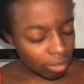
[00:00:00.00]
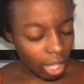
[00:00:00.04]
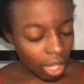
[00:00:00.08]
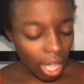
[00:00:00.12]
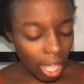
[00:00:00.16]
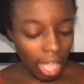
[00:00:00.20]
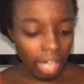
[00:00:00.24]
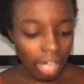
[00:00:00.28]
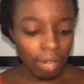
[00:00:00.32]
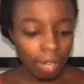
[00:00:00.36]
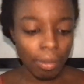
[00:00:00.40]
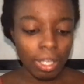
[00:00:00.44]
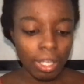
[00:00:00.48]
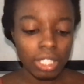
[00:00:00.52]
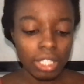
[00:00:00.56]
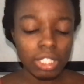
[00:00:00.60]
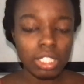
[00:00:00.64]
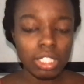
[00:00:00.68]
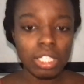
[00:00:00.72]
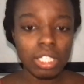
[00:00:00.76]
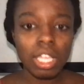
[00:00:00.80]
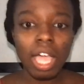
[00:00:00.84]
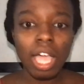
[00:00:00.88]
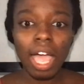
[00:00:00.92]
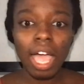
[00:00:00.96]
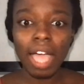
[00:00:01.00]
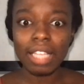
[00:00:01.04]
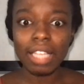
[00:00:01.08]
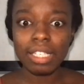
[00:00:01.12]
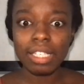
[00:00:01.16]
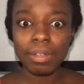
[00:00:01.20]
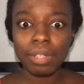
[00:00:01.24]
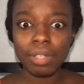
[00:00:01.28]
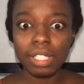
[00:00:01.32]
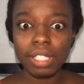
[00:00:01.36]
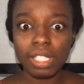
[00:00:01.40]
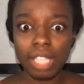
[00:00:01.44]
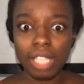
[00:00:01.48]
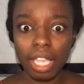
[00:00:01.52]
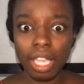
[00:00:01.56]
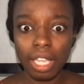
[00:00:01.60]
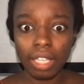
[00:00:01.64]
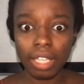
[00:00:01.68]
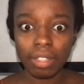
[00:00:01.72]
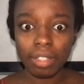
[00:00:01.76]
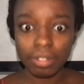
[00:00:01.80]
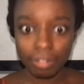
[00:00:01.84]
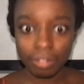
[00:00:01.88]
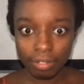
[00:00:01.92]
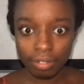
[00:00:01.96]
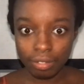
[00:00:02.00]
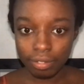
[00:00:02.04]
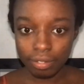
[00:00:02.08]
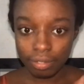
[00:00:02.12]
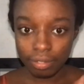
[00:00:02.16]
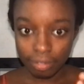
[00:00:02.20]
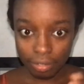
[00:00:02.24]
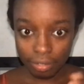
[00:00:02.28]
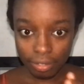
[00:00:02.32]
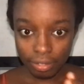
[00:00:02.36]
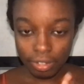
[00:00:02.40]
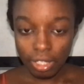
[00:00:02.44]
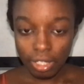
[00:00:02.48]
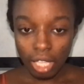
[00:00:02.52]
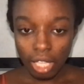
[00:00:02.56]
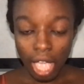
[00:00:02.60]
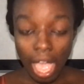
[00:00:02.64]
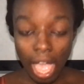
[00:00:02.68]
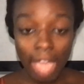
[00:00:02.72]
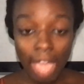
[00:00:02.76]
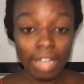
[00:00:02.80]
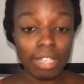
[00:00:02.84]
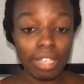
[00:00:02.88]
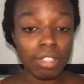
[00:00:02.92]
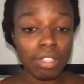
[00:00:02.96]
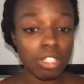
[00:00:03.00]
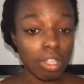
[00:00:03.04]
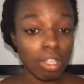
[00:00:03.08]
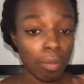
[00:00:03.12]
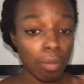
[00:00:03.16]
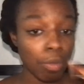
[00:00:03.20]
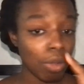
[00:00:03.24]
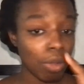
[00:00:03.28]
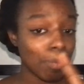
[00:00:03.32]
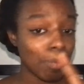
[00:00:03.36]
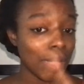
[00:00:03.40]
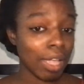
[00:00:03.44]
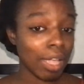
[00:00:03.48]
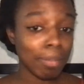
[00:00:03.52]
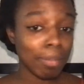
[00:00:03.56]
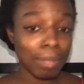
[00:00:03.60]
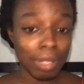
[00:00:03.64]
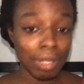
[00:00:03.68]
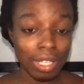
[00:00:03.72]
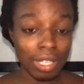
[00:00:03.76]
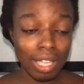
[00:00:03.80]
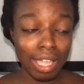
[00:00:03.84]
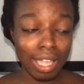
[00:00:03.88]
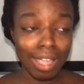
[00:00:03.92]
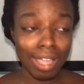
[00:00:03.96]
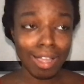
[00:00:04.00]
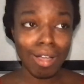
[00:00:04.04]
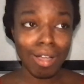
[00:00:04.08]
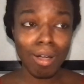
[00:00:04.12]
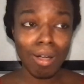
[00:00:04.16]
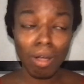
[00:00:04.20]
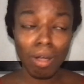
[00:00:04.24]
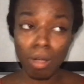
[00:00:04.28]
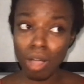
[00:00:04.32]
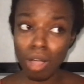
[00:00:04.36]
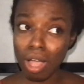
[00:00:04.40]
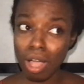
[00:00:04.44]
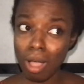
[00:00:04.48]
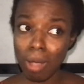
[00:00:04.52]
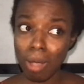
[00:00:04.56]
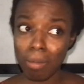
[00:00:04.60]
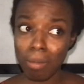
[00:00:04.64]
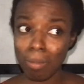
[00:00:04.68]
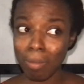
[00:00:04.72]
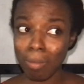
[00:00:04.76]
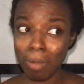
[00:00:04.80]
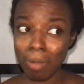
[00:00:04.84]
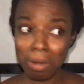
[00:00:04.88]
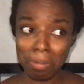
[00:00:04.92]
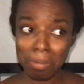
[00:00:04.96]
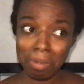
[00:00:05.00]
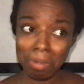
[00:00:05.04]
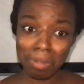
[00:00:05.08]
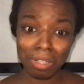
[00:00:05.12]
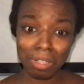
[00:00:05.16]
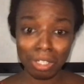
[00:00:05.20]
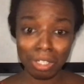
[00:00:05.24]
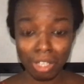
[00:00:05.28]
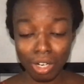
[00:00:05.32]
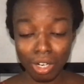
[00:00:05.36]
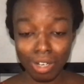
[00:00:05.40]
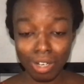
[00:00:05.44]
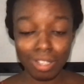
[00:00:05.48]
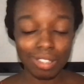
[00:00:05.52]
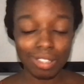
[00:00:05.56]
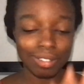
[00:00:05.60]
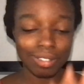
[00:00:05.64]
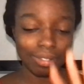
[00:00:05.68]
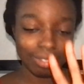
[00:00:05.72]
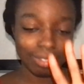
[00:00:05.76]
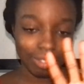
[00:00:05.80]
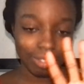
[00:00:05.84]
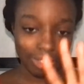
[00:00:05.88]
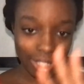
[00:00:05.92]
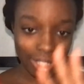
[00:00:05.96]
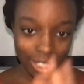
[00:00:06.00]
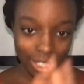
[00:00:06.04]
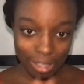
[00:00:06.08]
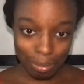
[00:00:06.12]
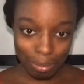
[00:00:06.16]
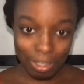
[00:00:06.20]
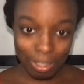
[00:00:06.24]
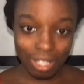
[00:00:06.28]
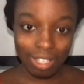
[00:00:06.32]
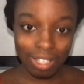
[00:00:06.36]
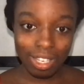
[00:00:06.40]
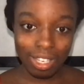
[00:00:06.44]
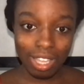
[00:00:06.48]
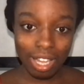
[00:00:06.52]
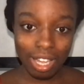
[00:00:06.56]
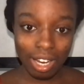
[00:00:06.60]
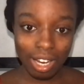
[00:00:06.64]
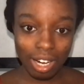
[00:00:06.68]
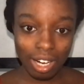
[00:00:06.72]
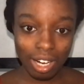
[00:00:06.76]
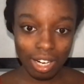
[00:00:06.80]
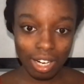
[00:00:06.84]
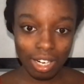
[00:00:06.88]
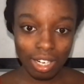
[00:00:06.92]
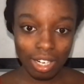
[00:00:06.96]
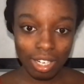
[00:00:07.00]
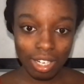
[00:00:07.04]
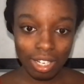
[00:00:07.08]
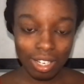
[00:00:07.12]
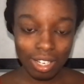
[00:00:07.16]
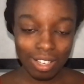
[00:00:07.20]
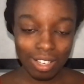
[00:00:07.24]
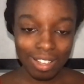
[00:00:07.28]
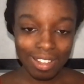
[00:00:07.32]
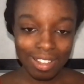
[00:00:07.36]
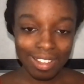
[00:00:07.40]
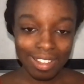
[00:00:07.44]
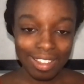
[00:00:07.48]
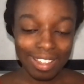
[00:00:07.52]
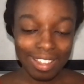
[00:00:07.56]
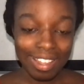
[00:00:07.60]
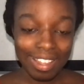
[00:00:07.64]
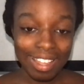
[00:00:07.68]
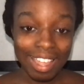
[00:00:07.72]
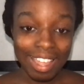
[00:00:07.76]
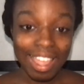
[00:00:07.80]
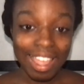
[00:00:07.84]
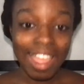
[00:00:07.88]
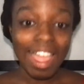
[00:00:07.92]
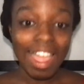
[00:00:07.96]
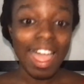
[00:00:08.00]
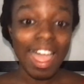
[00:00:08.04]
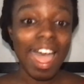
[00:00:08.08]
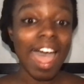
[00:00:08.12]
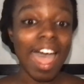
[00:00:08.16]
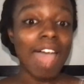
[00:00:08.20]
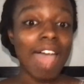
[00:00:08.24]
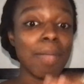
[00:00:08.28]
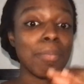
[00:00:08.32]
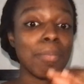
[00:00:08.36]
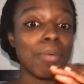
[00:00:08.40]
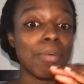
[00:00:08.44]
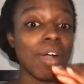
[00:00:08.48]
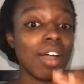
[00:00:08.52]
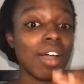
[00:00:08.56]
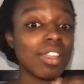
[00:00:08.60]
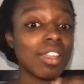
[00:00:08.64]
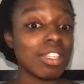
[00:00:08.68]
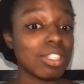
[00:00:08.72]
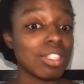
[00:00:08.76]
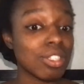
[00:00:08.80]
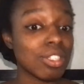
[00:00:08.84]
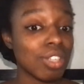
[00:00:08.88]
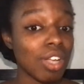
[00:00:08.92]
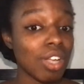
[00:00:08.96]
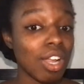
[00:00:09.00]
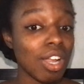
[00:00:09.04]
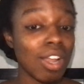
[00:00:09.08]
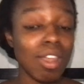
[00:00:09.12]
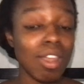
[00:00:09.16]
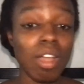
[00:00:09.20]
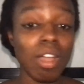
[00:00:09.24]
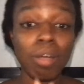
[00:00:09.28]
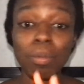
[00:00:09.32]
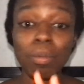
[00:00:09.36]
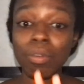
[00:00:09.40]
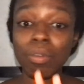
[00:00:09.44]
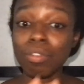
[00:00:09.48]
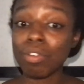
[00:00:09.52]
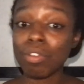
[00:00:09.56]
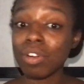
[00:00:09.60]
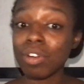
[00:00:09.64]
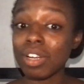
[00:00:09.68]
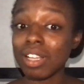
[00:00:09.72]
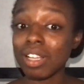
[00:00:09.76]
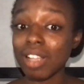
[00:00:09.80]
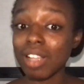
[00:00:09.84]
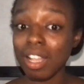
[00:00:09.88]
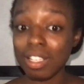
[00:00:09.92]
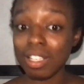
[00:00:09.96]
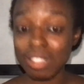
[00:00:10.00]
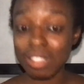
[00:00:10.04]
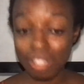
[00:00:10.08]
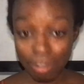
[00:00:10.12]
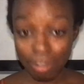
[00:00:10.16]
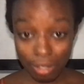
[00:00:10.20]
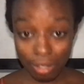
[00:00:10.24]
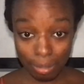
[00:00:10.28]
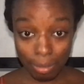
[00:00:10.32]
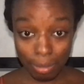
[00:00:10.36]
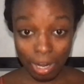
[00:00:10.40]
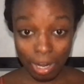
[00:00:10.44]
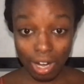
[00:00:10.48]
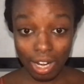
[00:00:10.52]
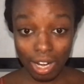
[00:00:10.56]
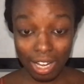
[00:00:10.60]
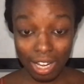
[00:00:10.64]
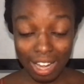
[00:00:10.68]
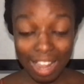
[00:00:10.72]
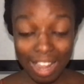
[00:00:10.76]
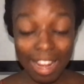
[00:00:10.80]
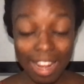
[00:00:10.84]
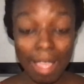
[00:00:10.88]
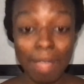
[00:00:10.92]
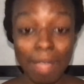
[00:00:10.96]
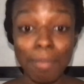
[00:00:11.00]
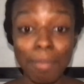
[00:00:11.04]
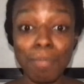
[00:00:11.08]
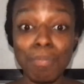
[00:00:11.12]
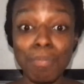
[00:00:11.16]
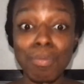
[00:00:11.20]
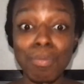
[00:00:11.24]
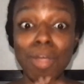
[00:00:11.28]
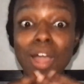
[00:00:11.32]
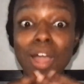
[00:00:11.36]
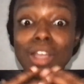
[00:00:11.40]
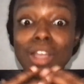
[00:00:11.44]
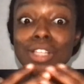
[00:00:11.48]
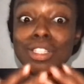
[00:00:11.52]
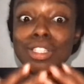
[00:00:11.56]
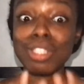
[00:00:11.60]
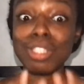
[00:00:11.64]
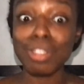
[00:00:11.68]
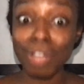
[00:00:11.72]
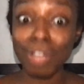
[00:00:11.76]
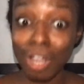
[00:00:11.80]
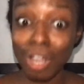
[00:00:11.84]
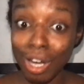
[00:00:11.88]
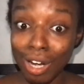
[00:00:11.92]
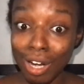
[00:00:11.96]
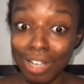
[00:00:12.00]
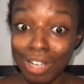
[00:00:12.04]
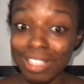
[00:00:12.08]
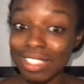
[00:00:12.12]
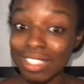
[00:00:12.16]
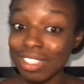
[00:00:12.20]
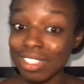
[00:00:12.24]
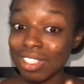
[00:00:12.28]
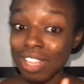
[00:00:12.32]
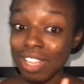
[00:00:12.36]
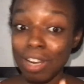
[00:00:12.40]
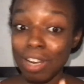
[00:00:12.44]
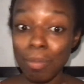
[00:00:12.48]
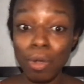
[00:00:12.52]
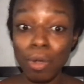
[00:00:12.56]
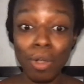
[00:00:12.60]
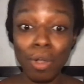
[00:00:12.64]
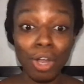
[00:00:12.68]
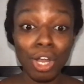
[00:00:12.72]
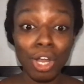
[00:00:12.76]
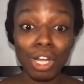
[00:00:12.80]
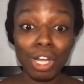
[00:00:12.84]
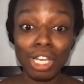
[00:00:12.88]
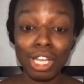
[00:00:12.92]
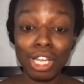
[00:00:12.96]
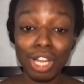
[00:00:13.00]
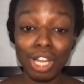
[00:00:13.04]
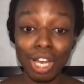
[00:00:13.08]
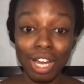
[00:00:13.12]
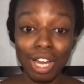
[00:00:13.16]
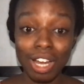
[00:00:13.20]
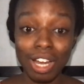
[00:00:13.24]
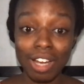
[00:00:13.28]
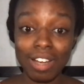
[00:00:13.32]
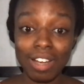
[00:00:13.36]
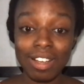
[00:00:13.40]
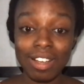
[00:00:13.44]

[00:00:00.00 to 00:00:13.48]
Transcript: anyways, as I was saying, and someone might be like, what about the girl? Let's be clear. I brought this to her long before God said I was married, and I brought it to her. This is not about hurting her.